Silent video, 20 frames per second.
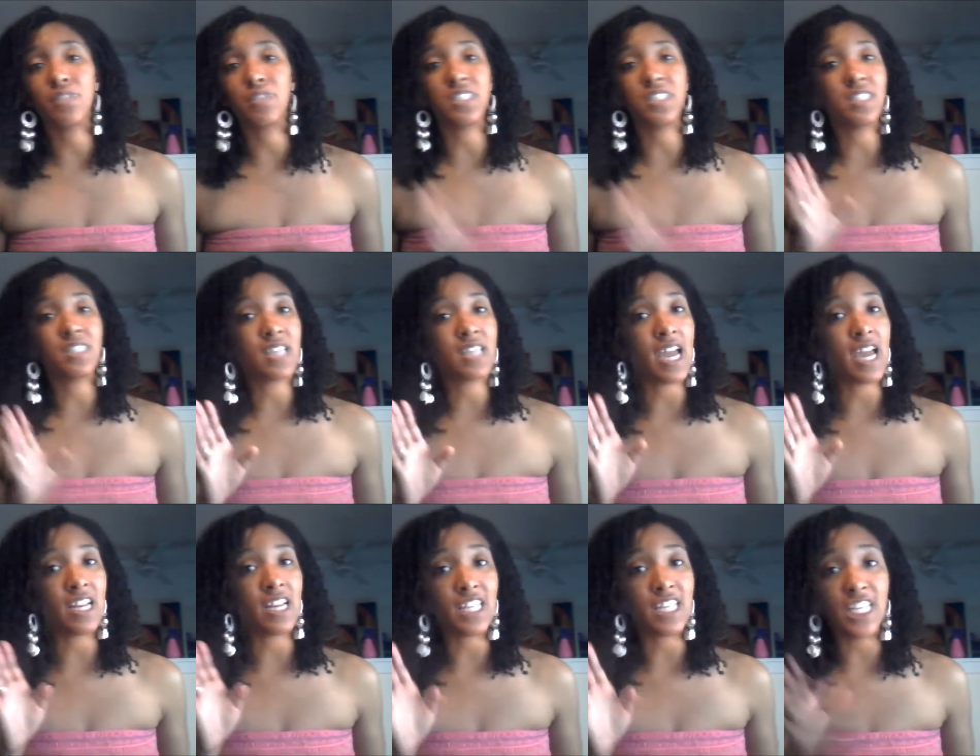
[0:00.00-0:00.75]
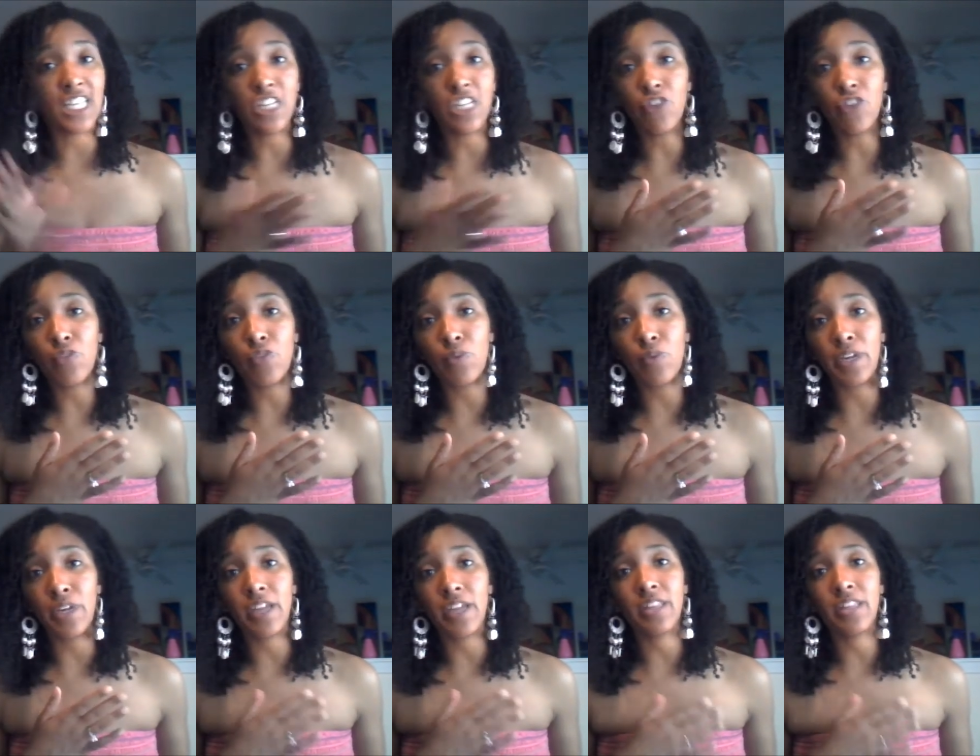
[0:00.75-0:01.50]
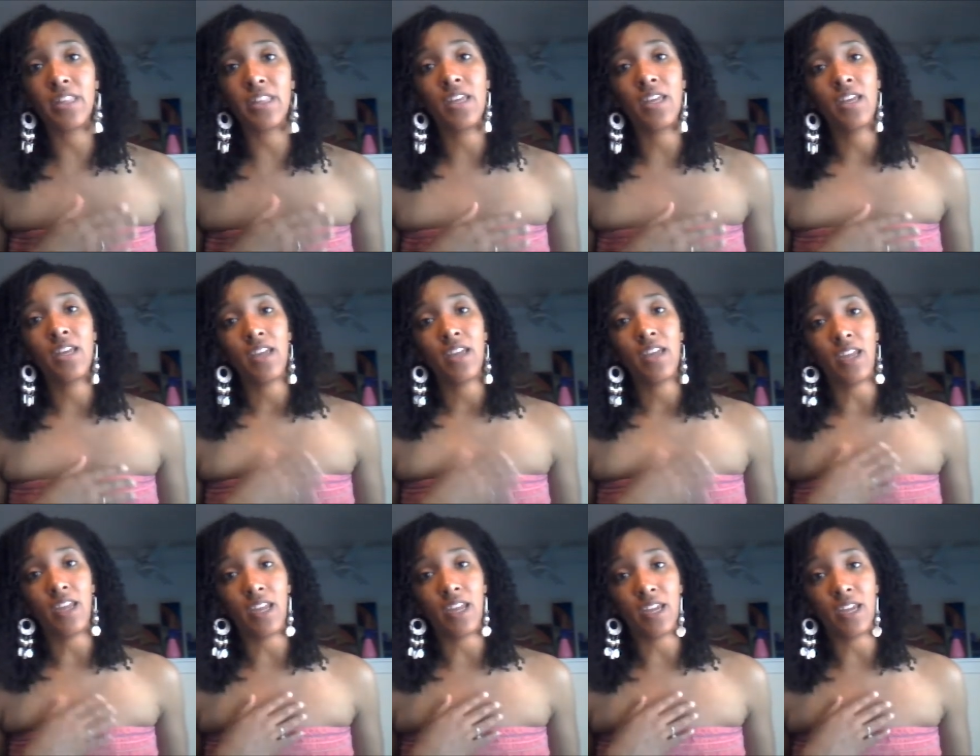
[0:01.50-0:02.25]
just to kind of get it over with
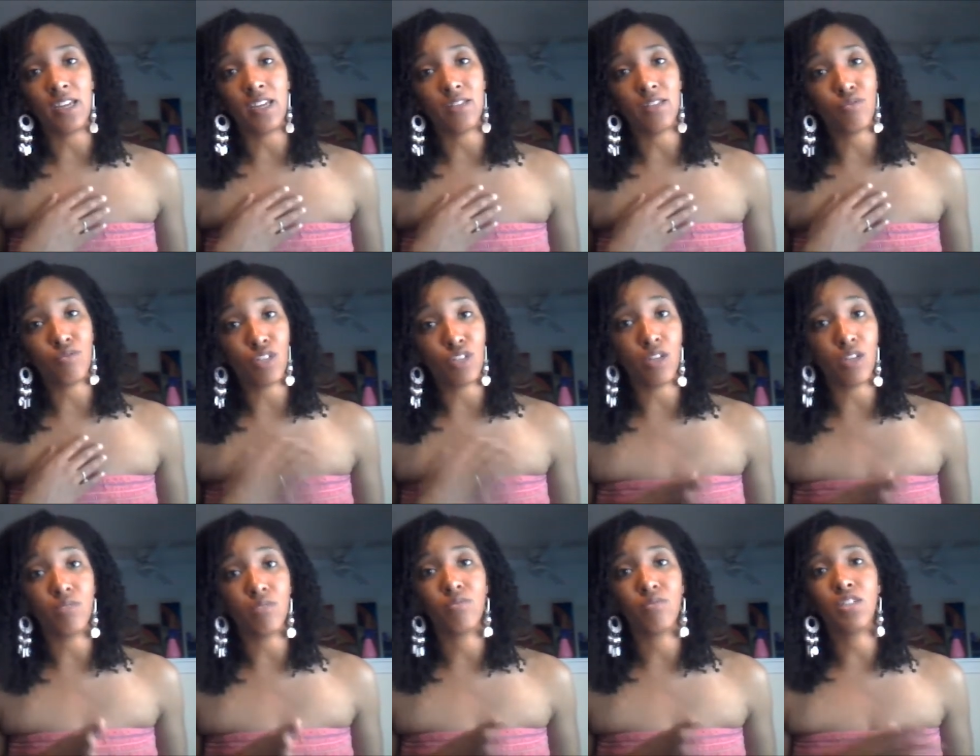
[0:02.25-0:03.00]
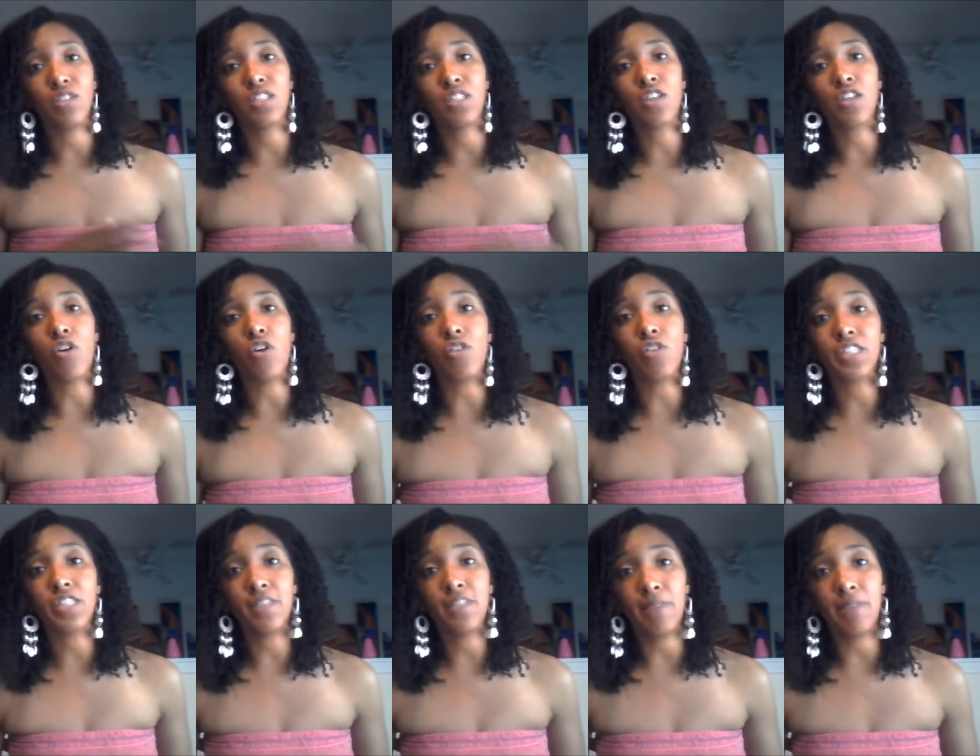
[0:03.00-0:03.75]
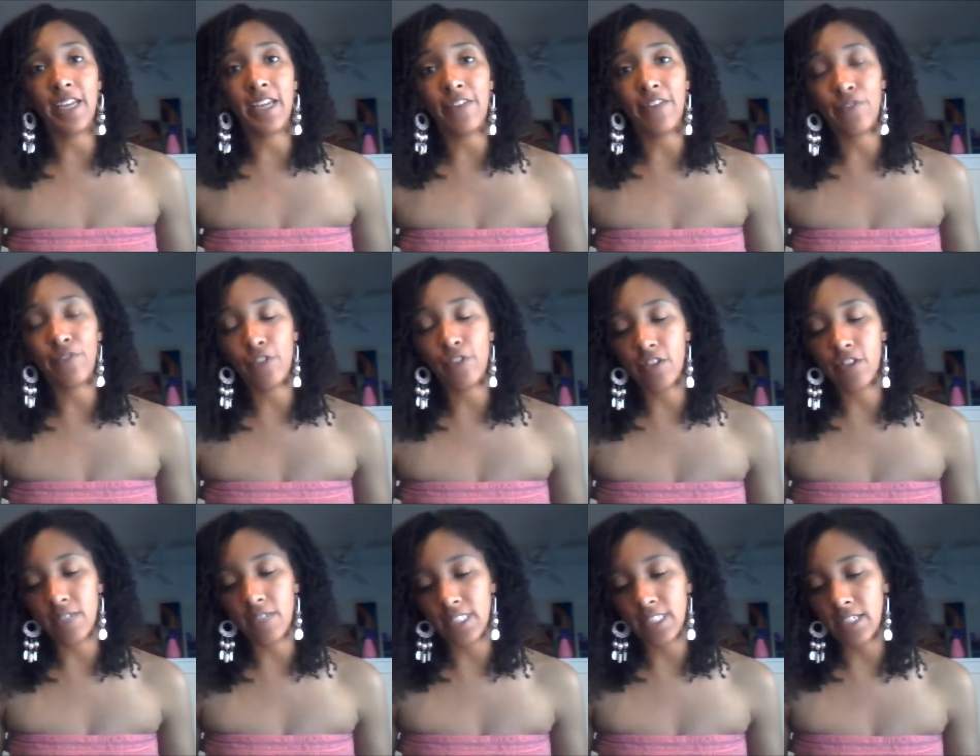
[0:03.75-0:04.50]
and, just go on to bed for the
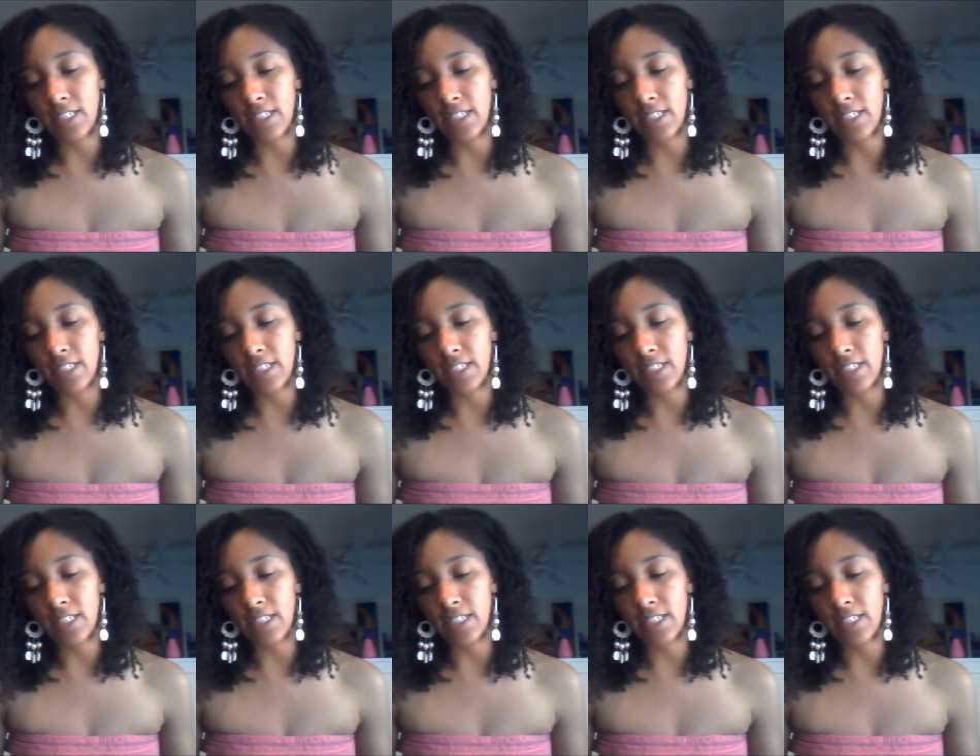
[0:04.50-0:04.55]
rest of the